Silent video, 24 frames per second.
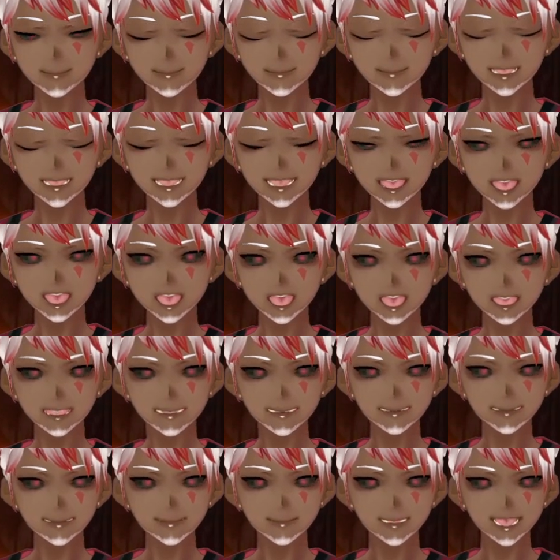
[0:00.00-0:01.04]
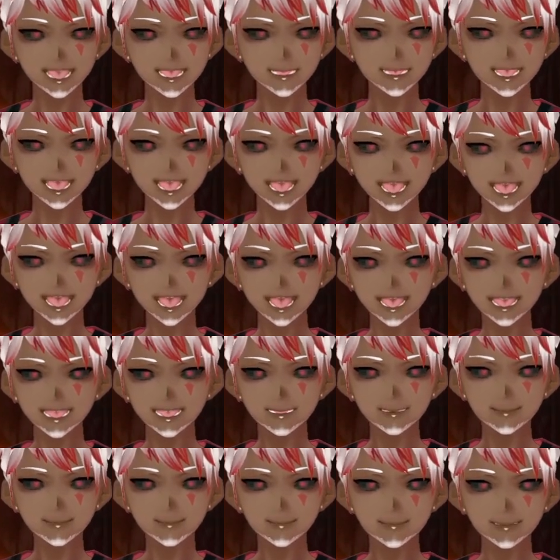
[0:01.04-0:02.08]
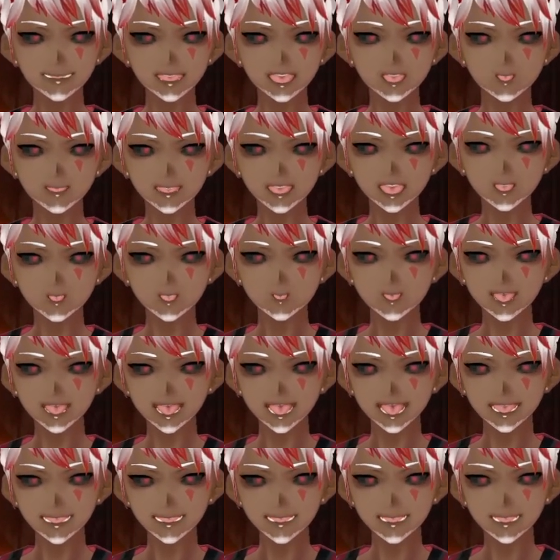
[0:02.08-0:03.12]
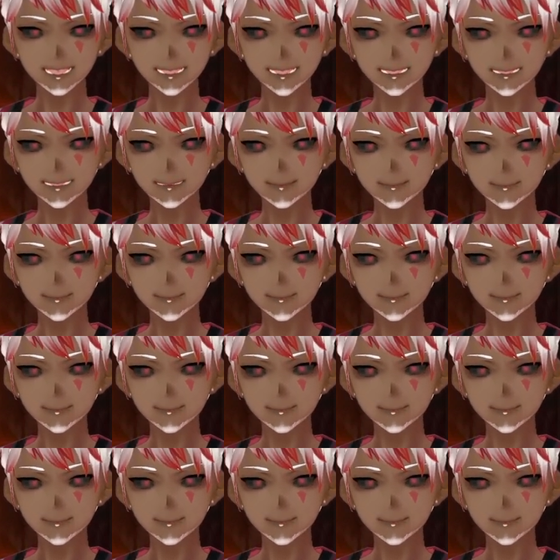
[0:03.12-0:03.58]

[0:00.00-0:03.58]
because I don't know why I did.